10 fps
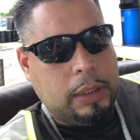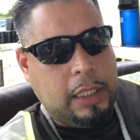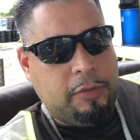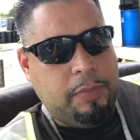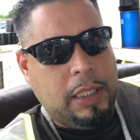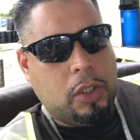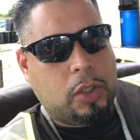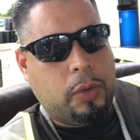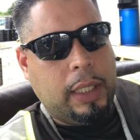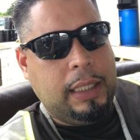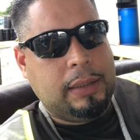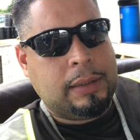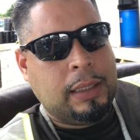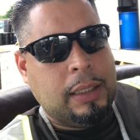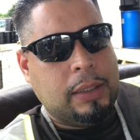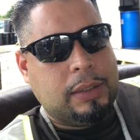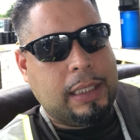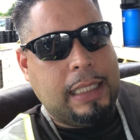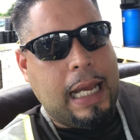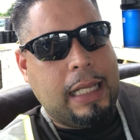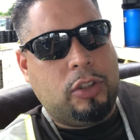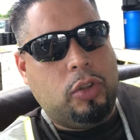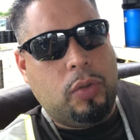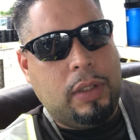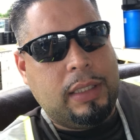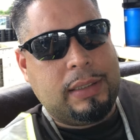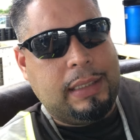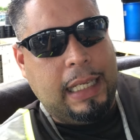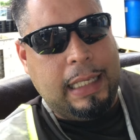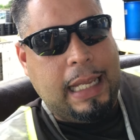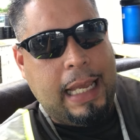Give me your grace to not do this thing